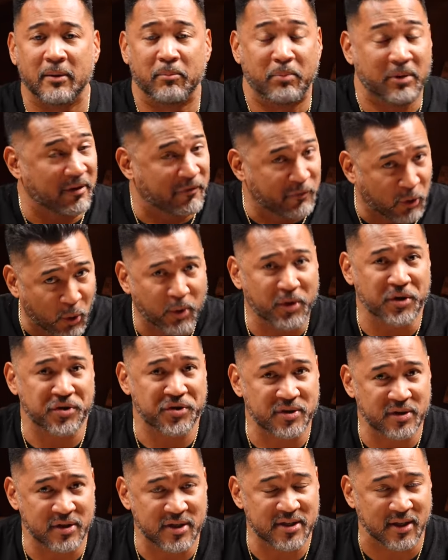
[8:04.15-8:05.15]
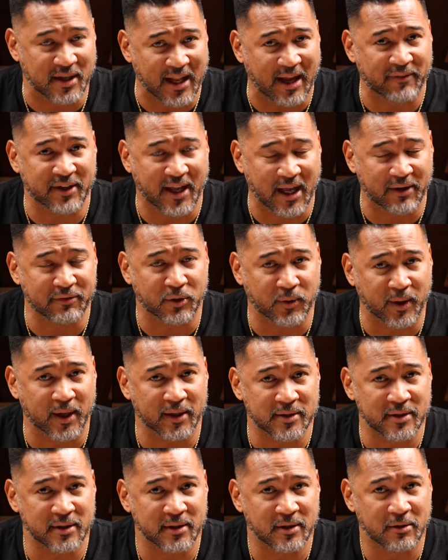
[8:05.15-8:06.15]
But of course, you still have to have a
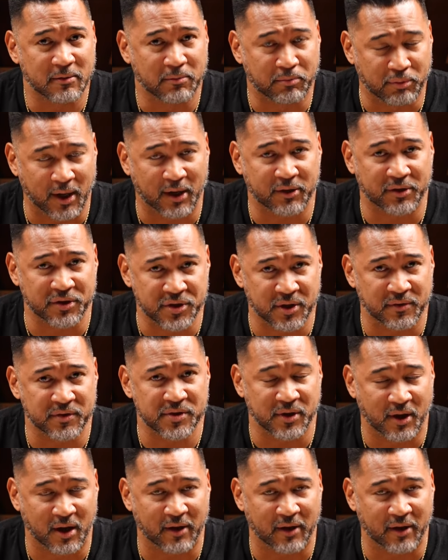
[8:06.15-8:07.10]
great product or service to